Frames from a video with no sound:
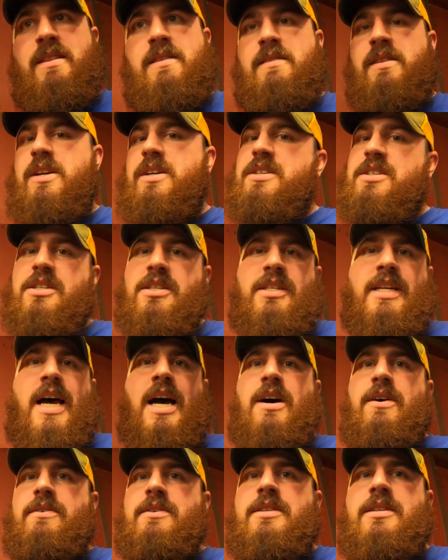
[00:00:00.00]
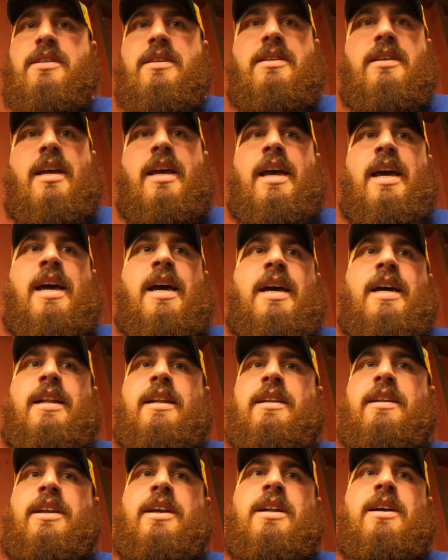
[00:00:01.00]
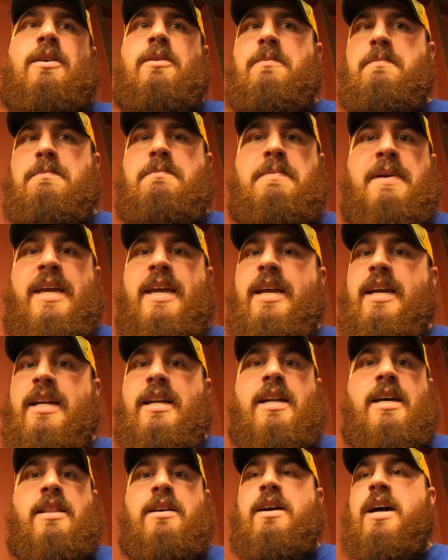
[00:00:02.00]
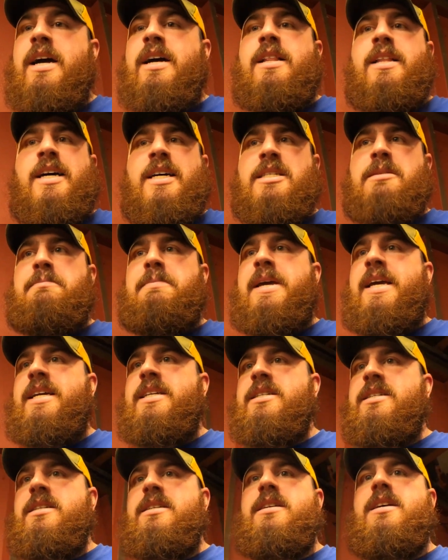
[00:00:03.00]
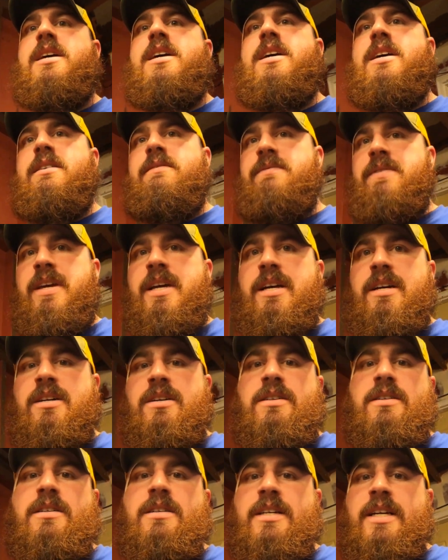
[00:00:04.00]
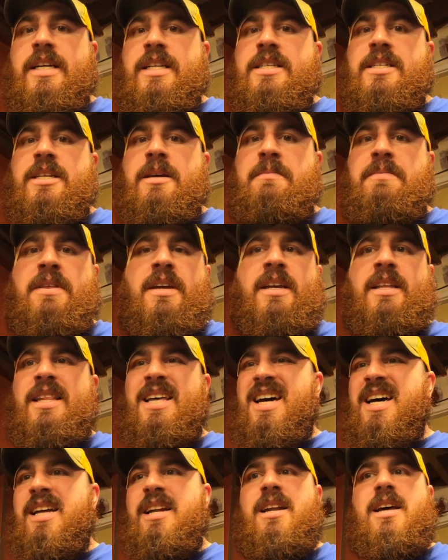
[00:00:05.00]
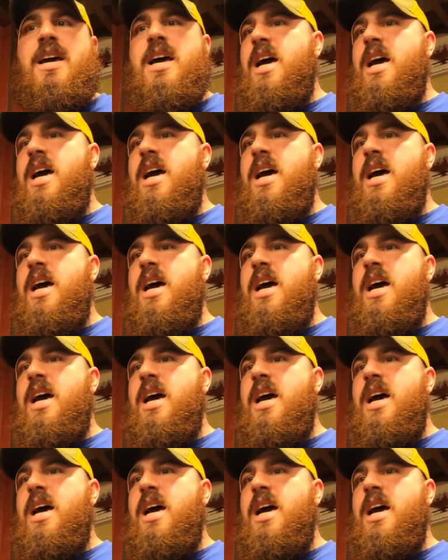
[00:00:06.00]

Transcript: They're stout, and, you know, being another LS based vehicle, it's something that